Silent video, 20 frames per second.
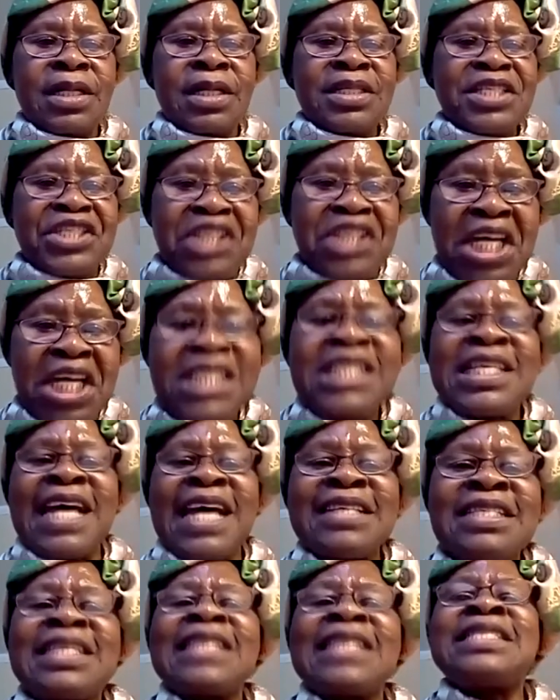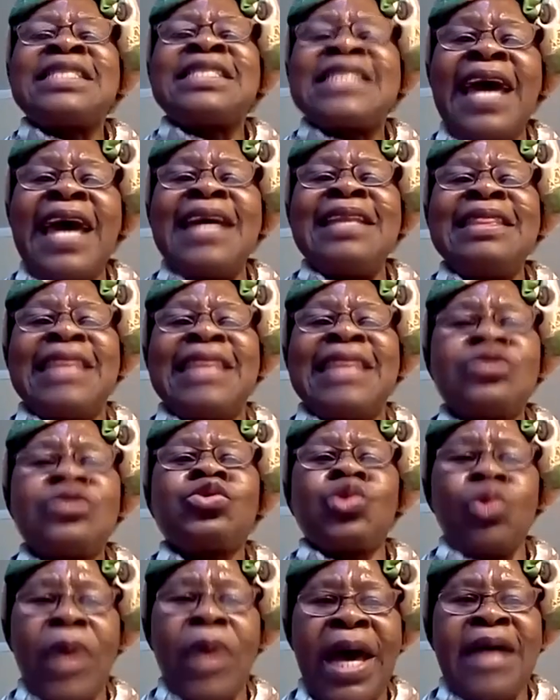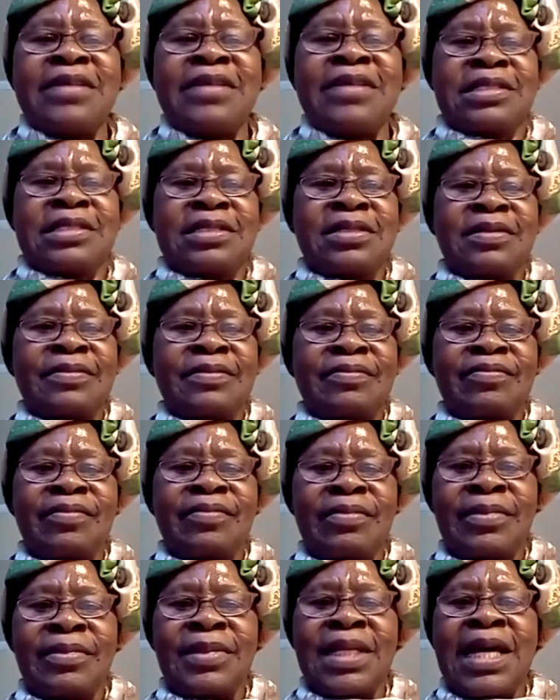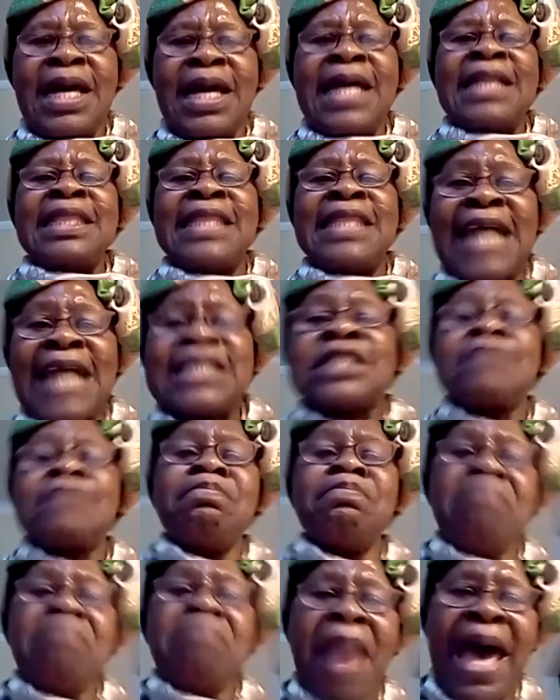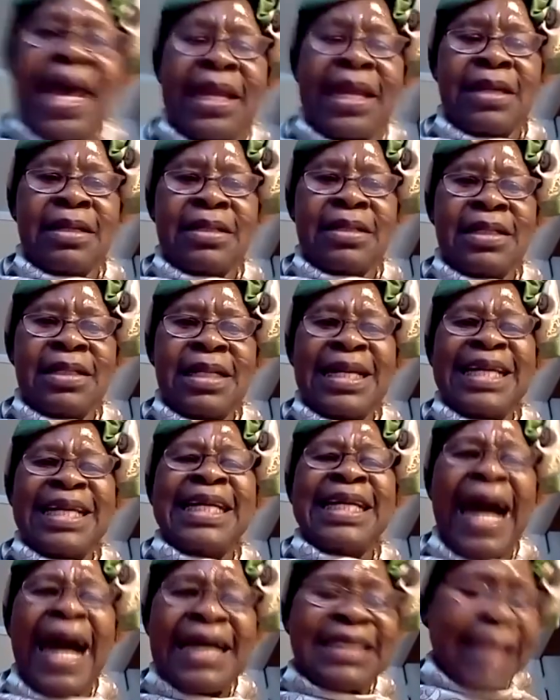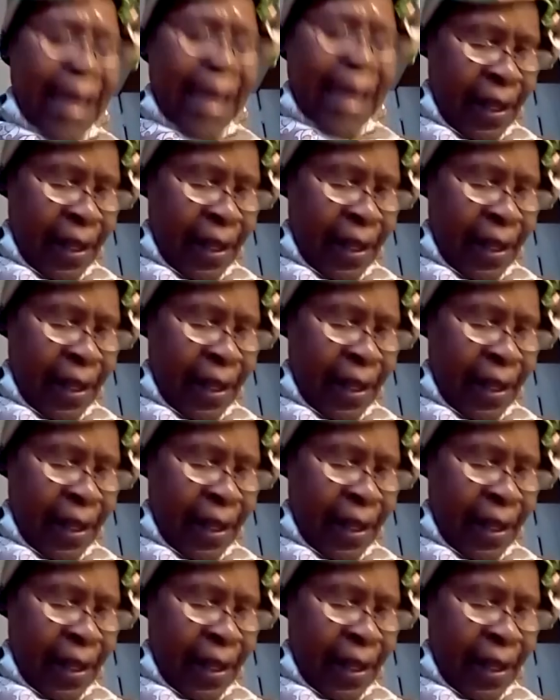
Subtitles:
Jesus is saying this to us. Does men gather